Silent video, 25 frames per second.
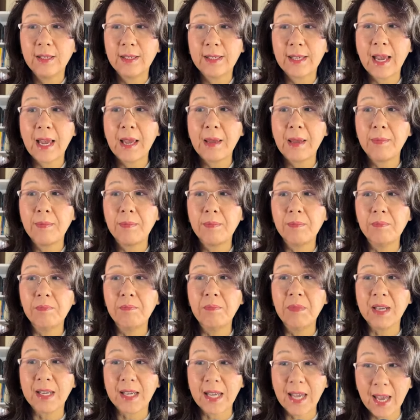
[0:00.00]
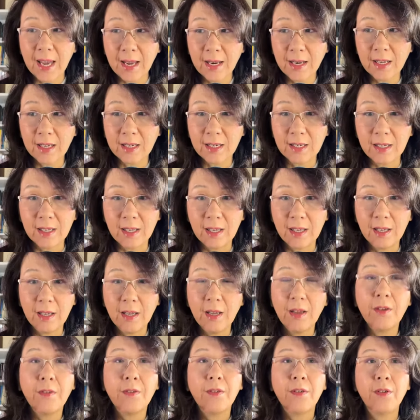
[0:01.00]
Cai
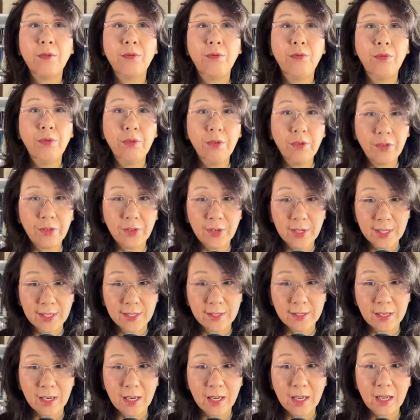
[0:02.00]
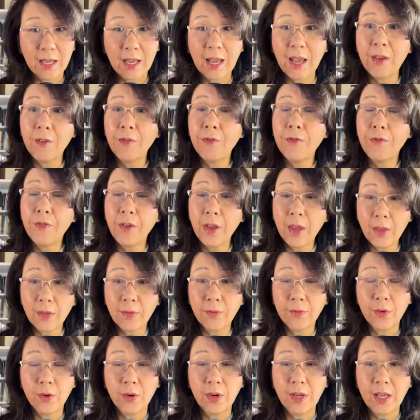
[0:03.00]
mechanically, ruthlessly, and
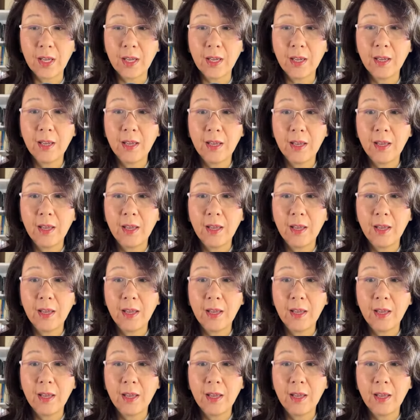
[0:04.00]
faithfully